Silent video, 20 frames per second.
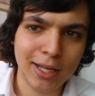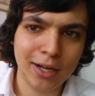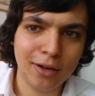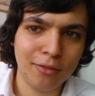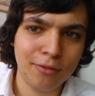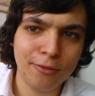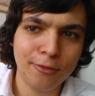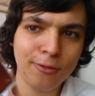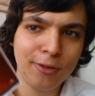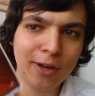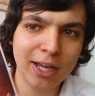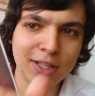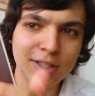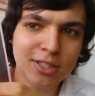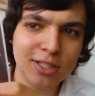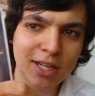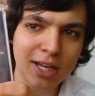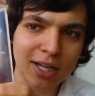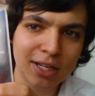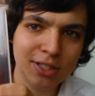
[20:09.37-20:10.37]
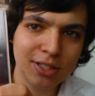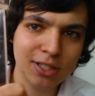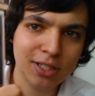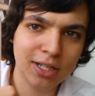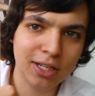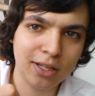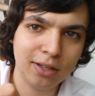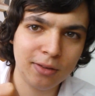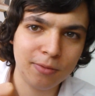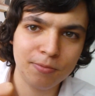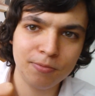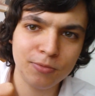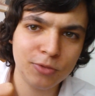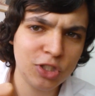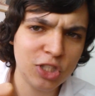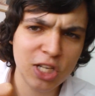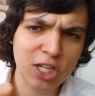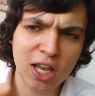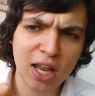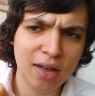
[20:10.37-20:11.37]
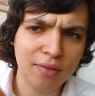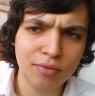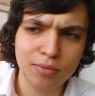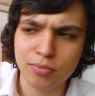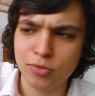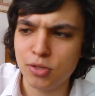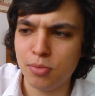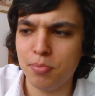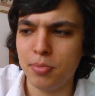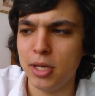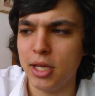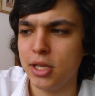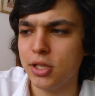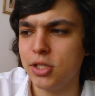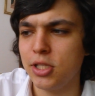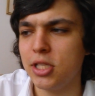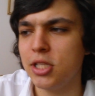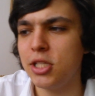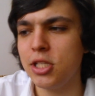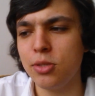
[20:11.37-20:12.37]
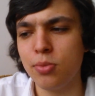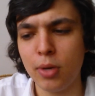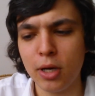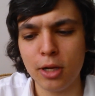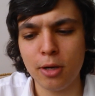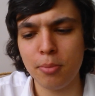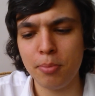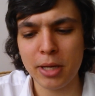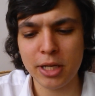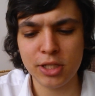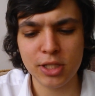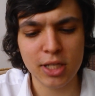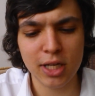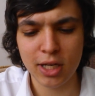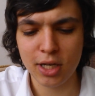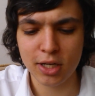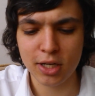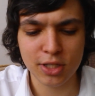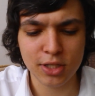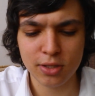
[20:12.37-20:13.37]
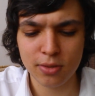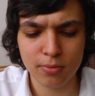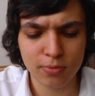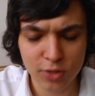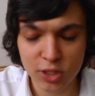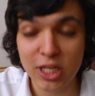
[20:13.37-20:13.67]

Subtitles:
now. Fantastic. Just love them to bits. This is one of the best CDs.